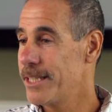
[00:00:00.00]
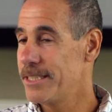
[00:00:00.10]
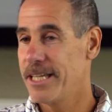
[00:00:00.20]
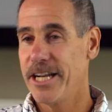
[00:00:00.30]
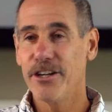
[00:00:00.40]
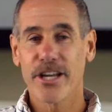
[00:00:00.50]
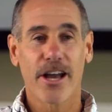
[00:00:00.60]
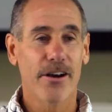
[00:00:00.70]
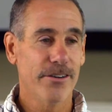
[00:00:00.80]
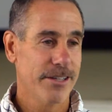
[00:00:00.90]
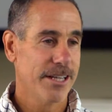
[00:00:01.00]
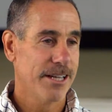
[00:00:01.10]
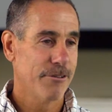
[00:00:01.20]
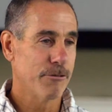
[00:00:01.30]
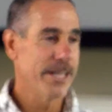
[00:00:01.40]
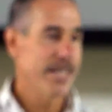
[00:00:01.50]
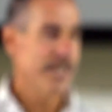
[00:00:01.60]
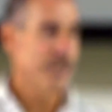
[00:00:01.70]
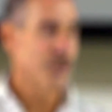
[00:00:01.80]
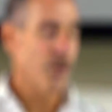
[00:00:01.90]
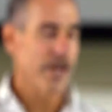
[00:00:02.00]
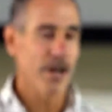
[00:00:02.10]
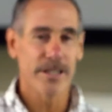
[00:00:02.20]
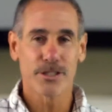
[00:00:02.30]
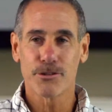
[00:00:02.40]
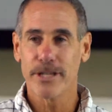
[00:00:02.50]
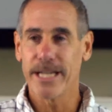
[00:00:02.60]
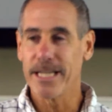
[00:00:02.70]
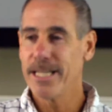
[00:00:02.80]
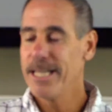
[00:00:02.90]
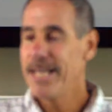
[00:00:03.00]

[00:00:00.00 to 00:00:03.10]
He said, here you go, read and enjoy all this reading.